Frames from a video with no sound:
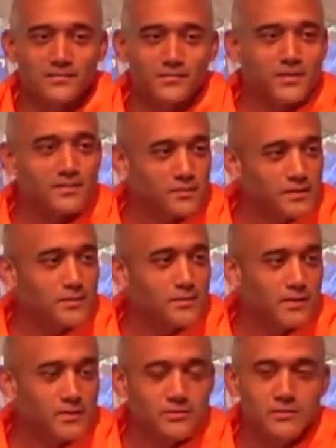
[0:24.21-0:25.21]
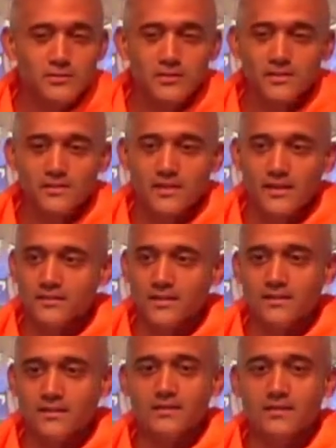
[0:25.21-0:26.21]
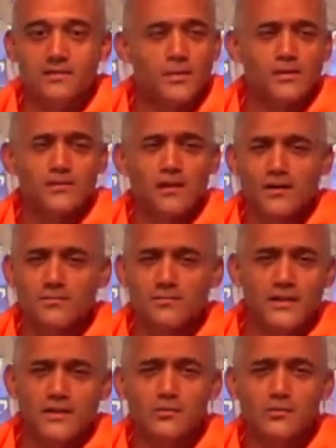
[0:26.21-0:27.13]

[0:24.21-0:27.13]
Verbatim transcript: But it's really becoming true these days. Like they, they spend a lot of money,